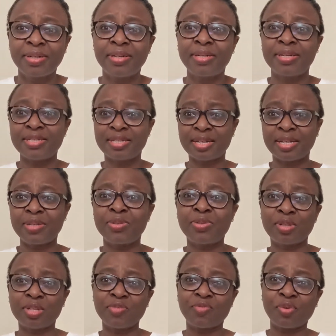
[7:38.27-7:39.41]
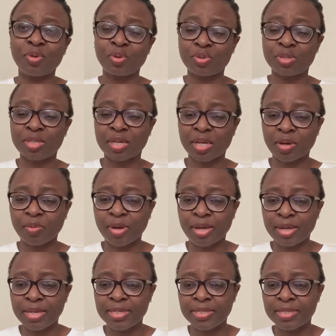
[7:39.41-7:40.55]
listening to this video to take away
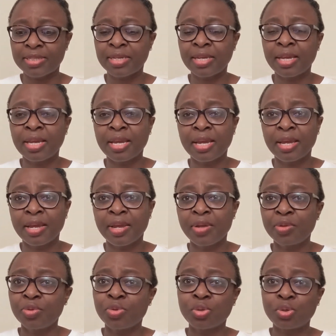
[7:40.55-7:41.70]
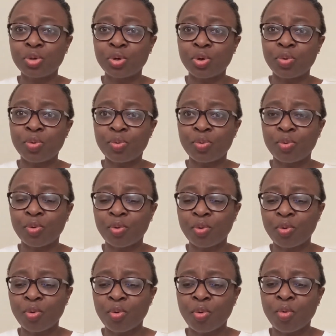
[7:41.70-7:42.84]
is to know
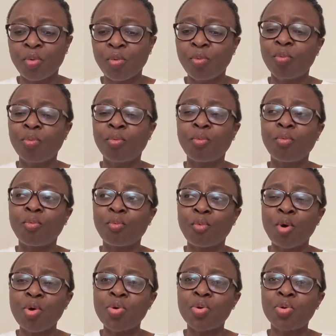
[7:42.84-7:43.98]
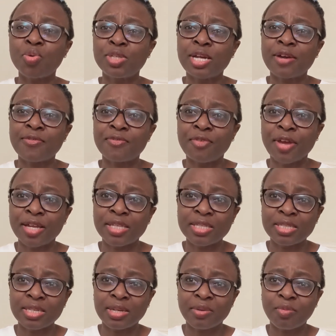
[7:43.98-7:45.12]
what
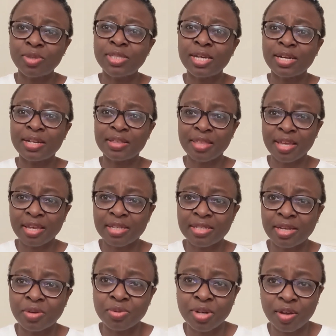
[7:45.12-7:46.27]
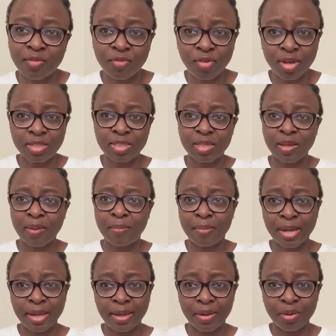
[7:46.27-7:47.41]
are the things that could affect
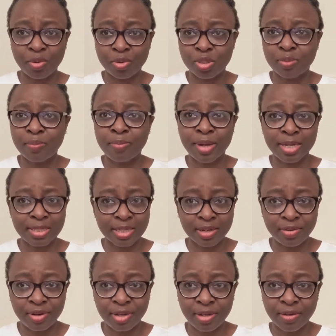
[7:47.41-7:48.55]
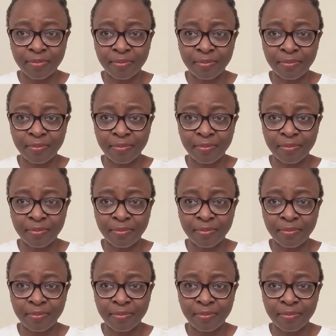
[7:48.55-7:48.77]
my gut bacteria.